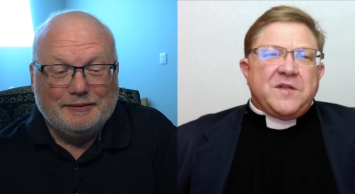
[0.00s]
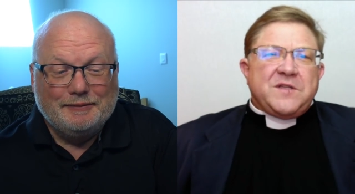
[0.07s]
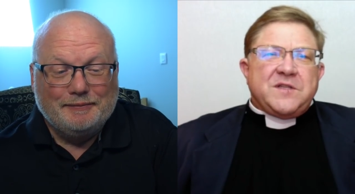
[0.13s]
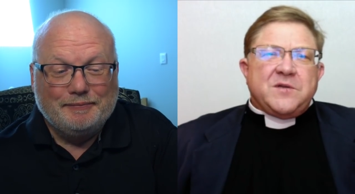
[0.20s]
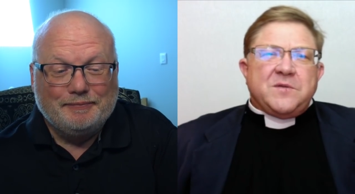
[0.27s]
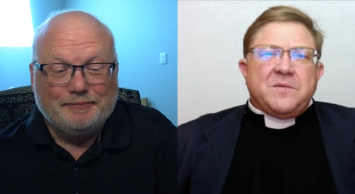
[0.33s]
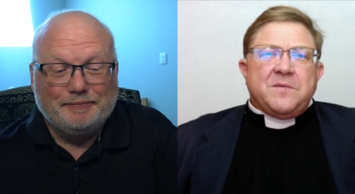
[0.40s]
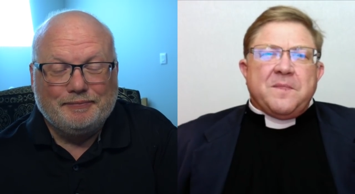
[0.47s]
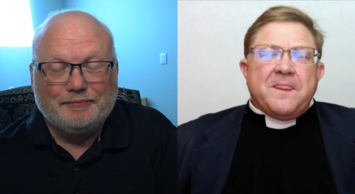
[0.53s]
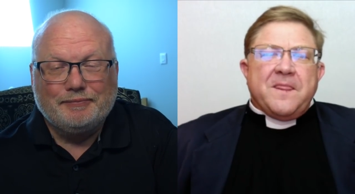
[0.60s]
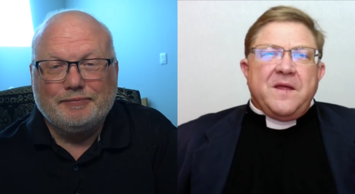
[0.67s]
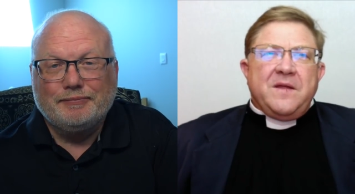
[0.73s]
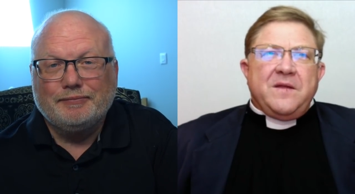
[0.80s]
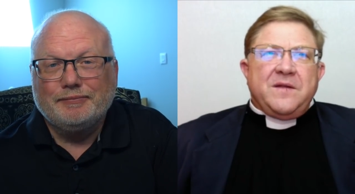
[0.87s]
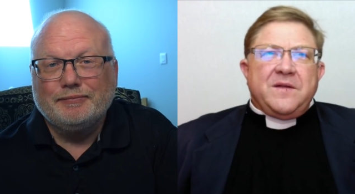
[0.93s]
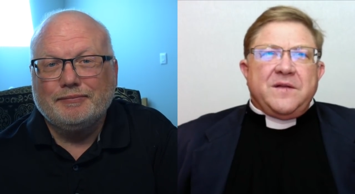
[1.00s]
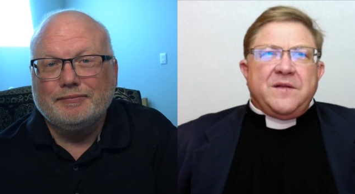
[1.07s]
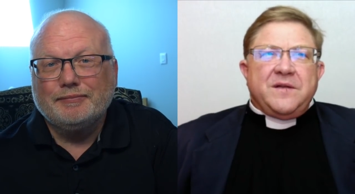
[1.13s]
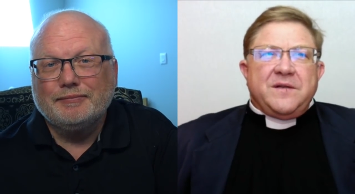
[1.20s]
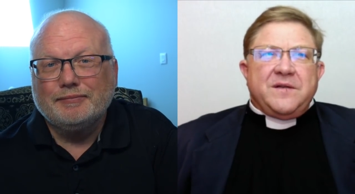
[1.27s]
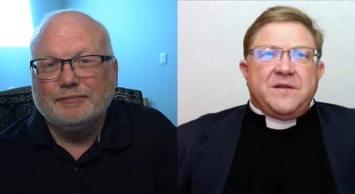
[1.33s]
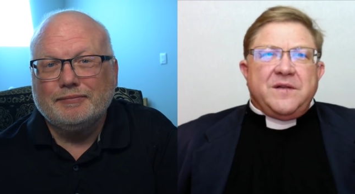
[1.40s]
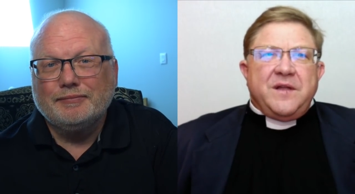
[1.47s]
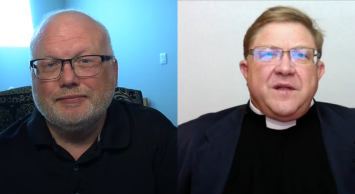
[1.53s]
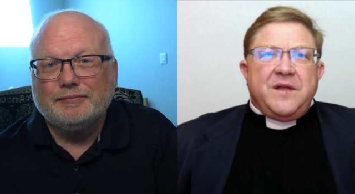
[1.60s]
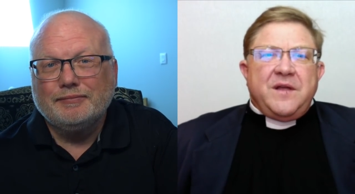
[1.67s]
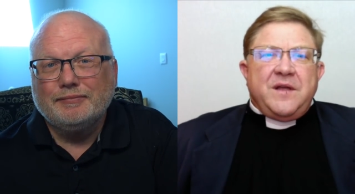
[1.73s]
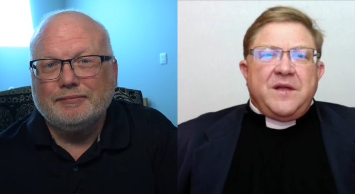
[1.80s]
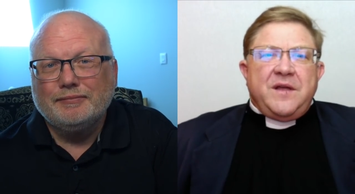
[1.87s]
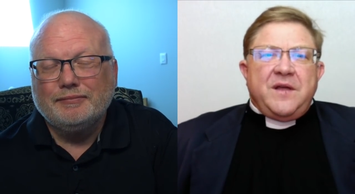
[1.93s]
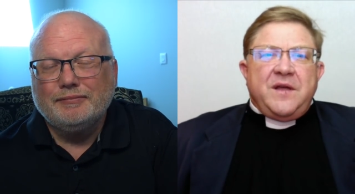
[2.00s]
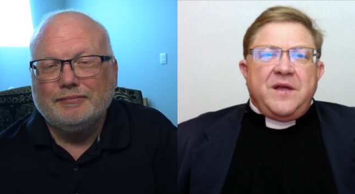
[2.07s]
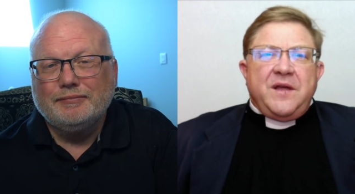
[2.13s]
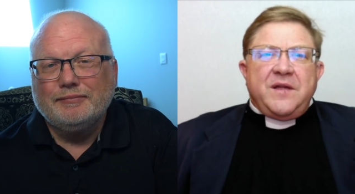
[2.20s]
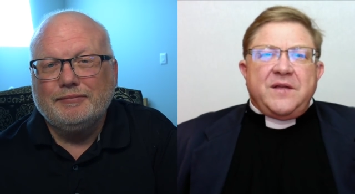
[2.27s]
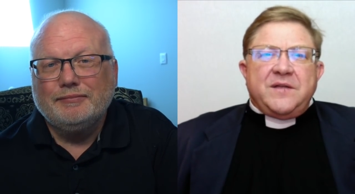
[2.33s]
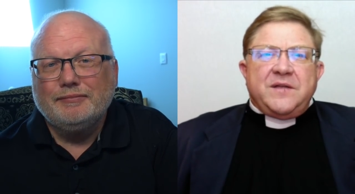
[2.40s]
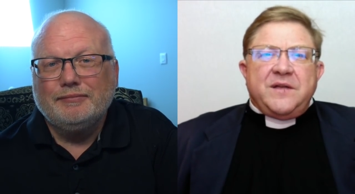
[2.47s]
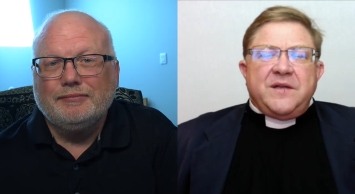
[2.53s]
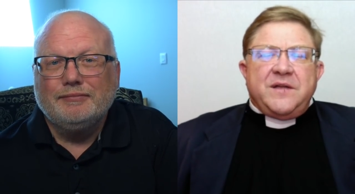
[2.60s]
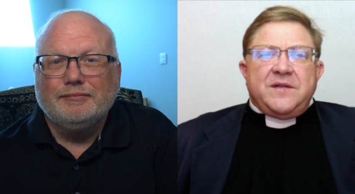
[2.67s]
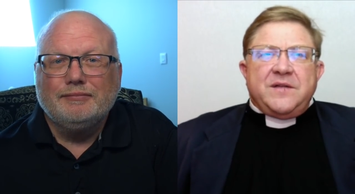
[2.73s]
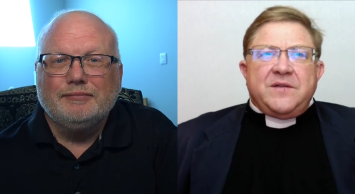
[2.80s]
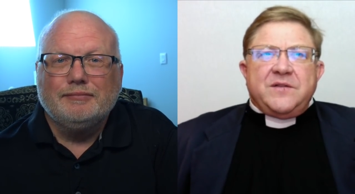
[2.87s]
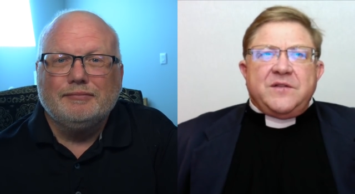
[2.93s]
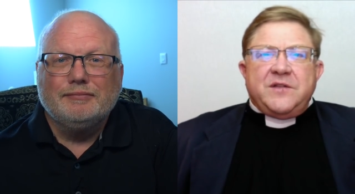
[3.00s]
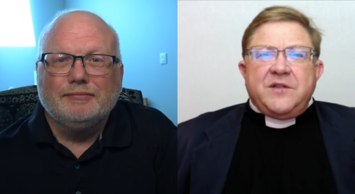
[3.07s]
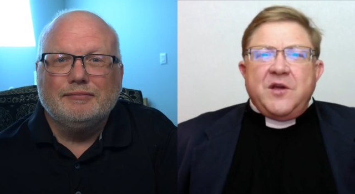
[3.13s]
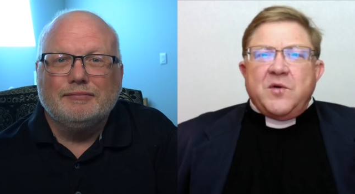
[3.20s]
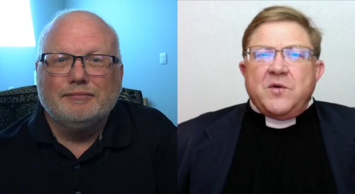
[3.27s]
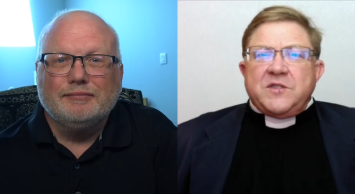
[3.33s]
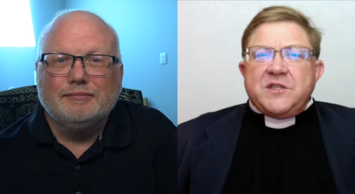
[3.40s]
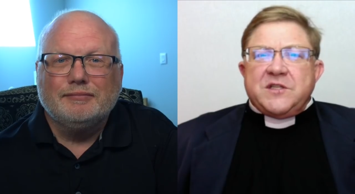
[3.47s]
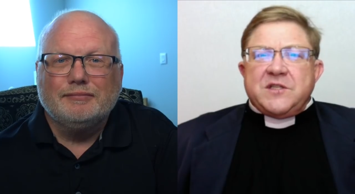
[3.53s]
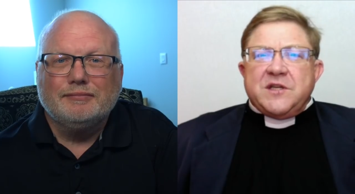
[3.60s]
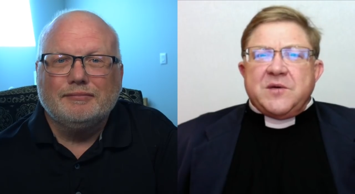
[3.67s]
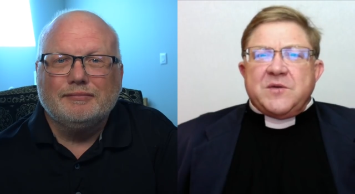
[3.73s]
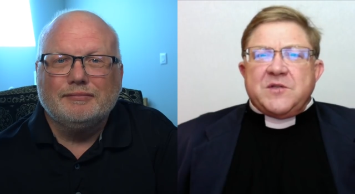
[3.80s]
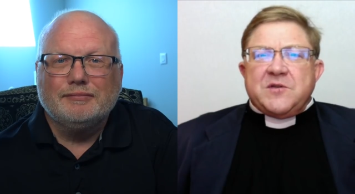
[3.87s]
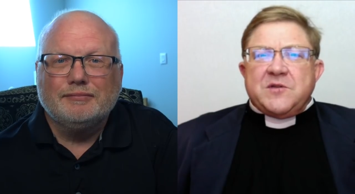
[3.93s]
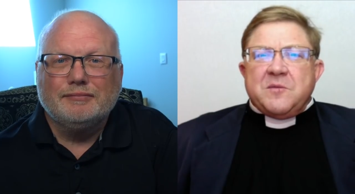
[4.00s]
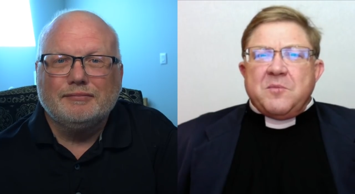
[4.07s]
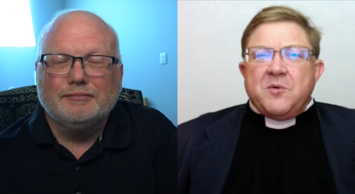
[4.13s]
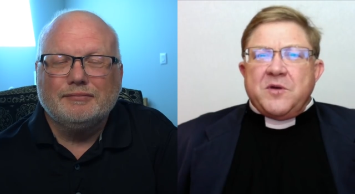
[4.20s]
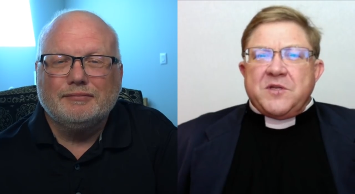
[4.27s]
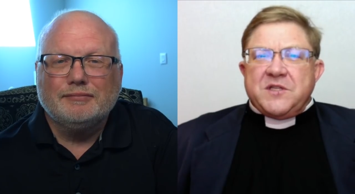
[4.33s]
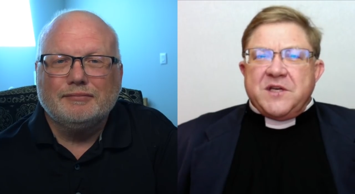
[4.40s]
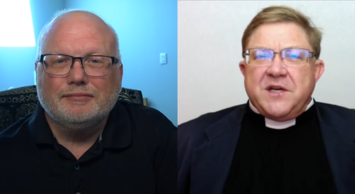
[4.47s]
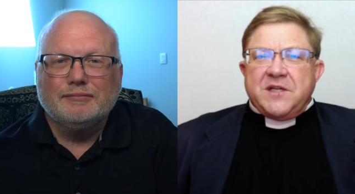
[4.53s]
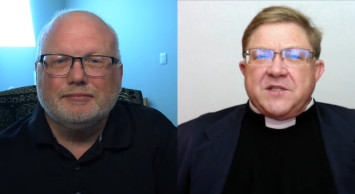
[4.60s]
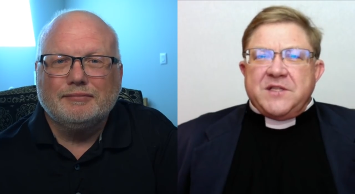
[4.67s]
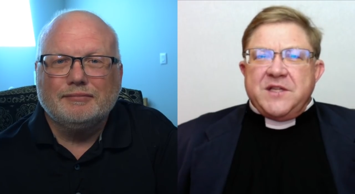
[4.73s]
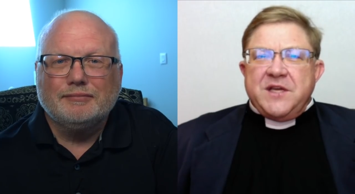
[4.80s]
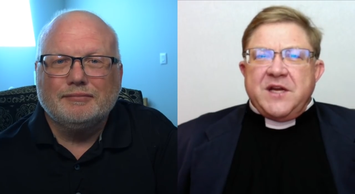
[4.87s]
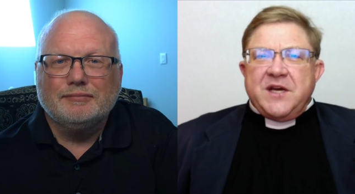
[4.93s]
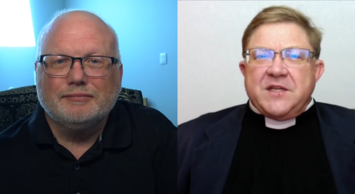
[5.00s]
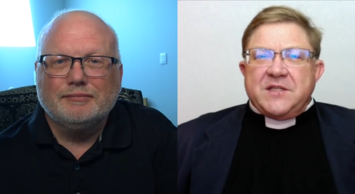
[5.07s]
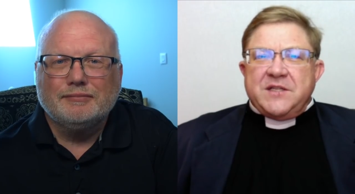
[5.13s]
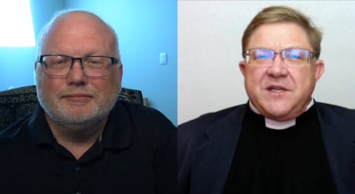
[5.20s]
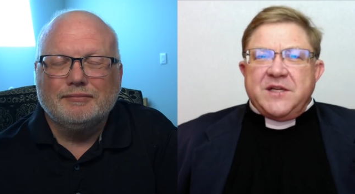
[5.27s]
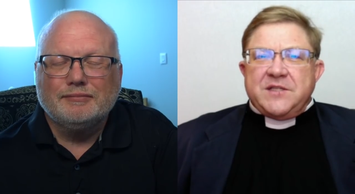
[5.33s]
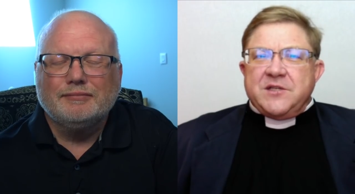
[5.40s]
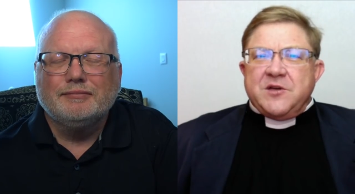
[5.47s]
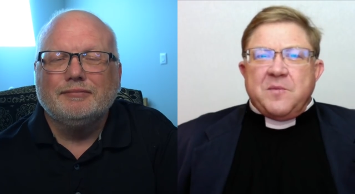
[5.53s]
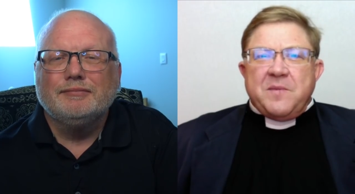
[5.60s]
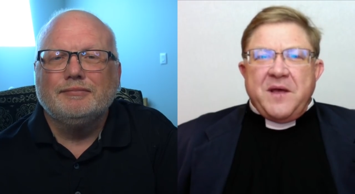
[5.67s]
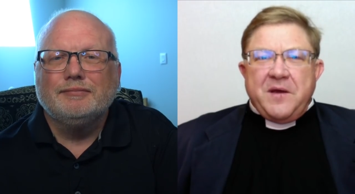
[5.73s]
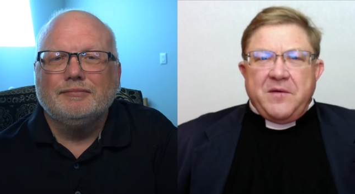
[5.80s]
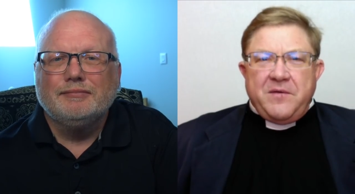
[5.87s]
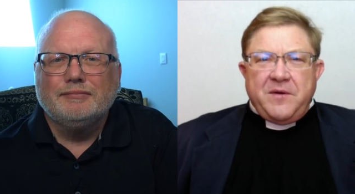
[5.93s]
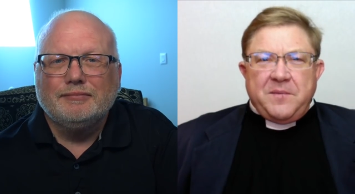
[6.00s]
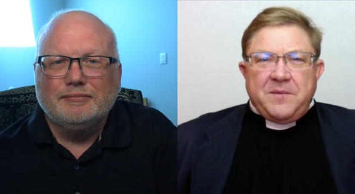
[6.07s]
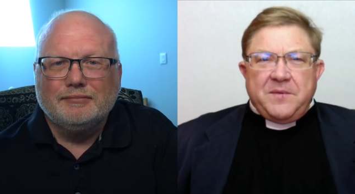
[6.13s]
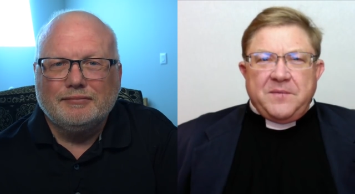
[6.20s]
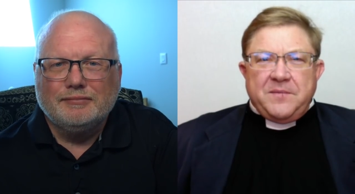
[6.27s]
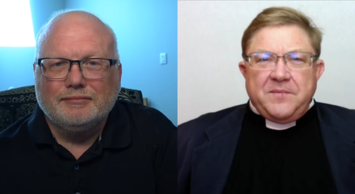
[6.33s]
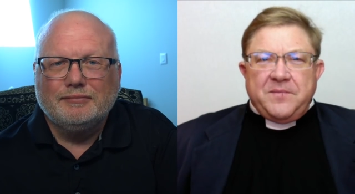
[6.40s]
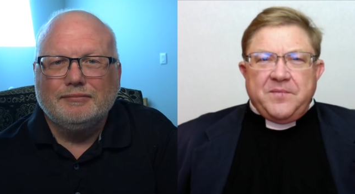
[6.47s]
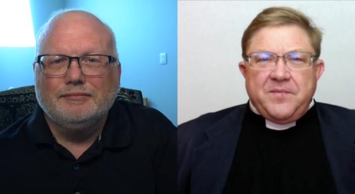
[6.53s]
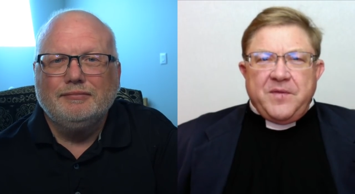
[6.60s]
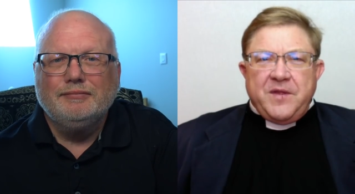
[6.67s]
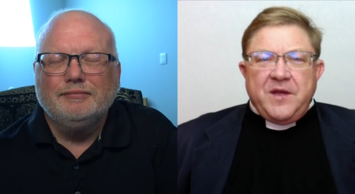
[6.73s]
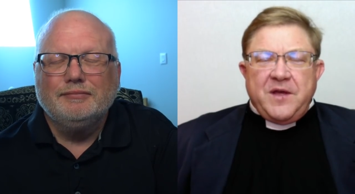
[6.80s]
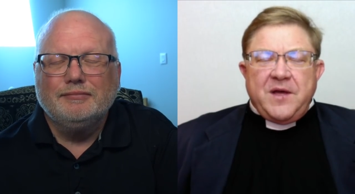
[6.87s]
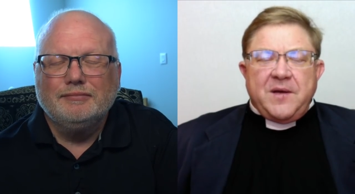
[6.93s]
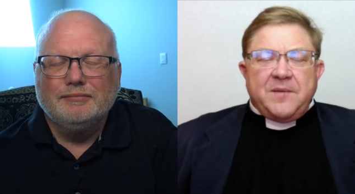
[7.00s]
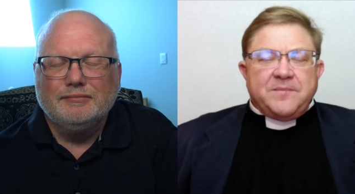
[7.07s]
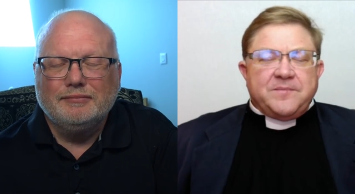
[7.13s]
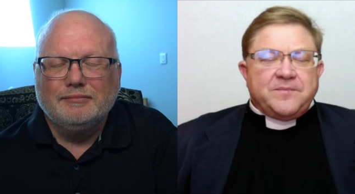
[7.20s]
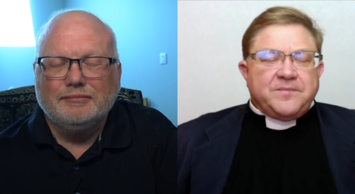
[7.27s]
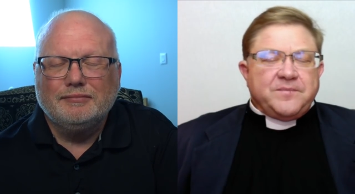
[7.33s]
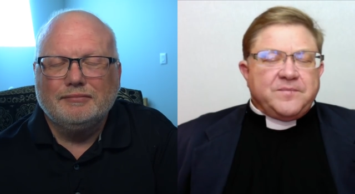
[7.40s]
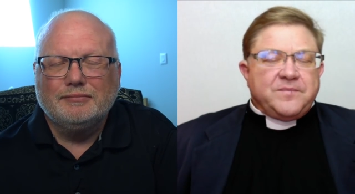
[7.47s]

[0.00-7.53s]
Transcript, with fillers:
Speaker 1: so. It, it, you know, it's just like we saw the Boy Scouts in the United States go bankrupt. Mm-hmm. Um,